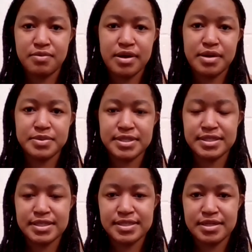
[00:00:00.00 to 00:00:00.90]
where I was
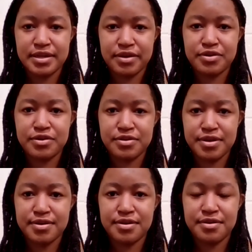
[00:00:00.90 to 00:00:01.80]
assistant editor
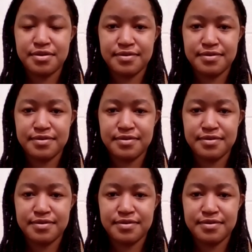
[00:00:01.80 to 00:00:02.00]
there.